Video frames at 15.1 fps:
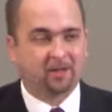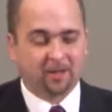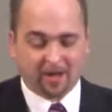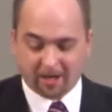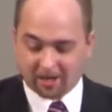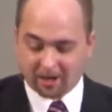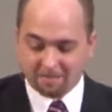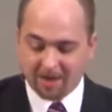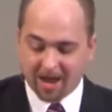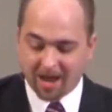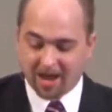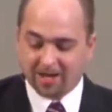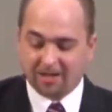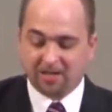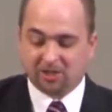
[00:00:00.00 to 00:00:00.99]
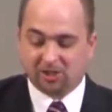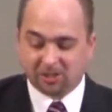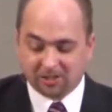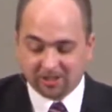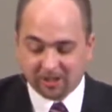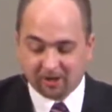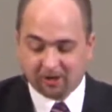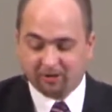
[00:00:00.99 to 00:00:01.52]
and command is
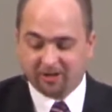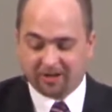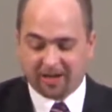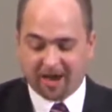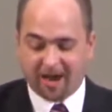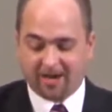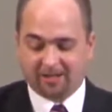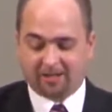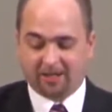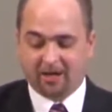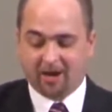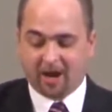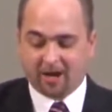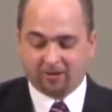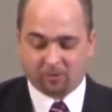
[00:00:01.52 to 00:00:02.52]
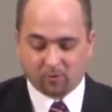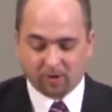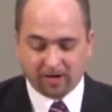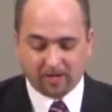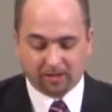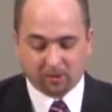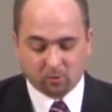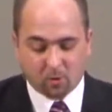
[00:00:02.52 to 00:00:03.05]
still the case. And the
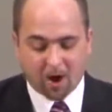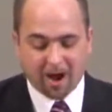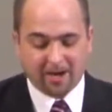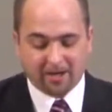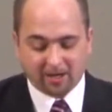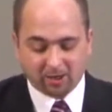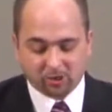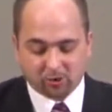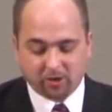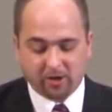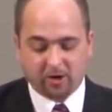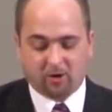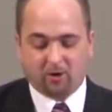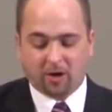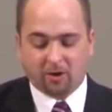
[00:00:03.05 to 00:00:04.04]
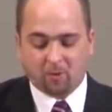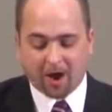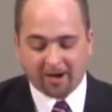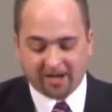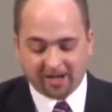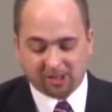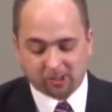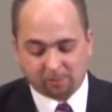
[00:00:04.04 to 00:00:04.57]
reason why Israel and why
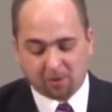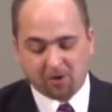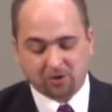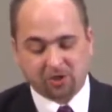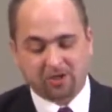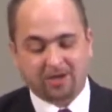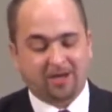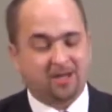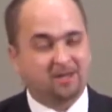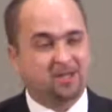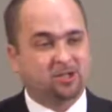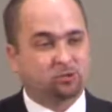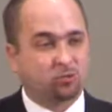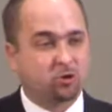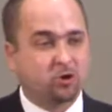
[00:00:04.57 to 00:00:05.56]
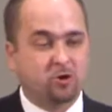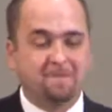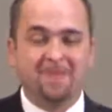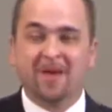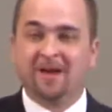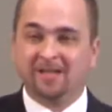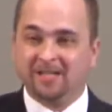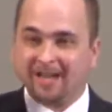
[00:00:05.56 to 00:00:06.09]
each person in this room
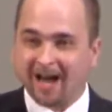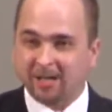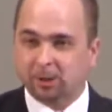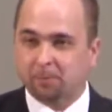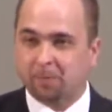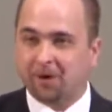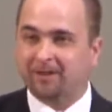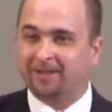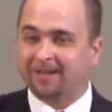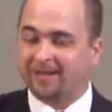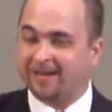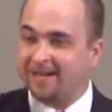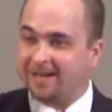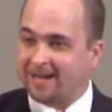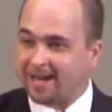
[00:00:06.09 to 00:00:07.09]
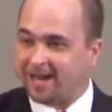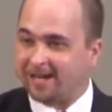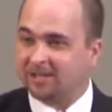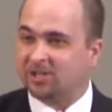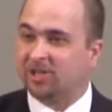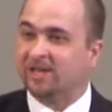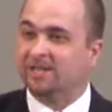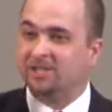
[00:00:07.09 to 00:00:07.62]
desperately
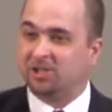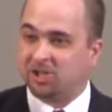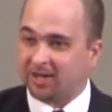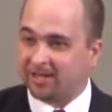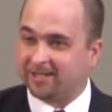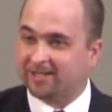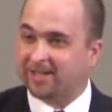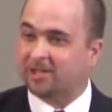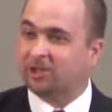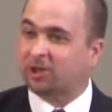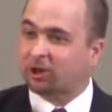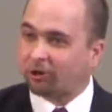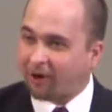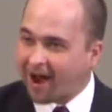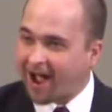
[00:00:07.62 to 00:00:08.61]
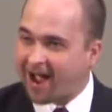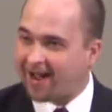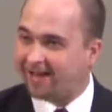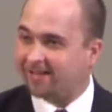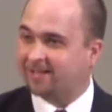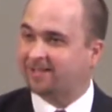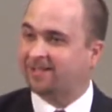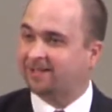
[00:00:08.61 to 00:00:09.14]
needs Jesus
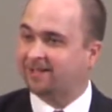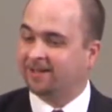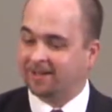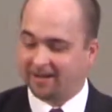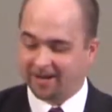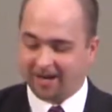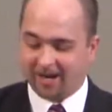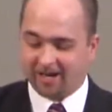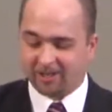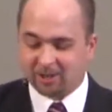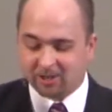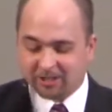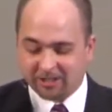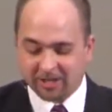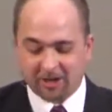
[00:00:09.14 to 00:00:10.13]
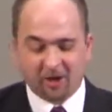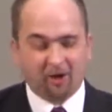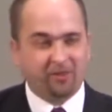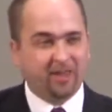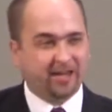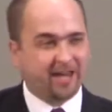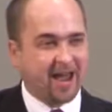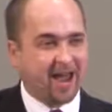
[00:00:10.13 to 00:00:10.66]
Christ. It is still
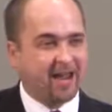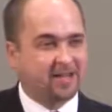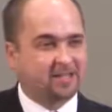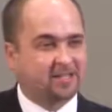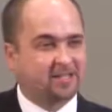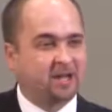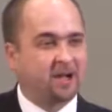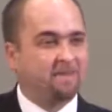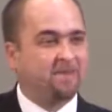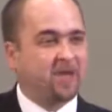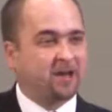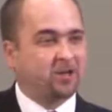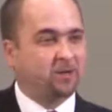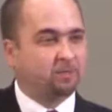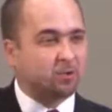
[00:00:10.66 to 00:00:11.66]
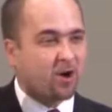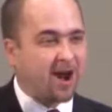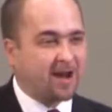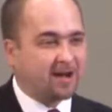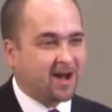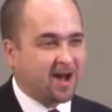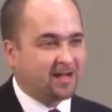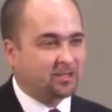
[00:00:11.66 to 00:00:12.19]
the case that you break
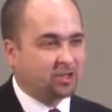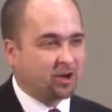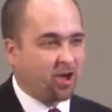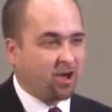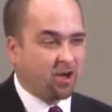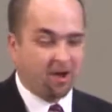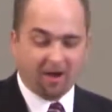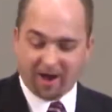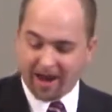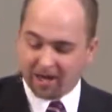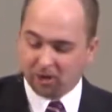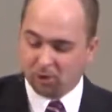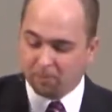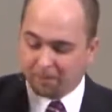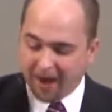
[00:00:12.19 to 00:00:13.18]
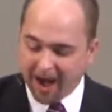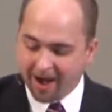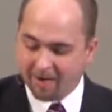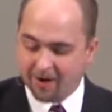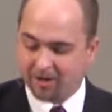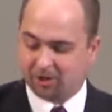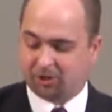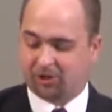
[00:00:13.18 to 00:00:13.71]
God's law and you
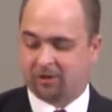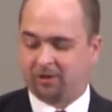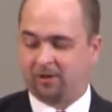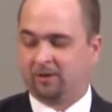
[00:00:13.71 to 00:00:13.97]
perish.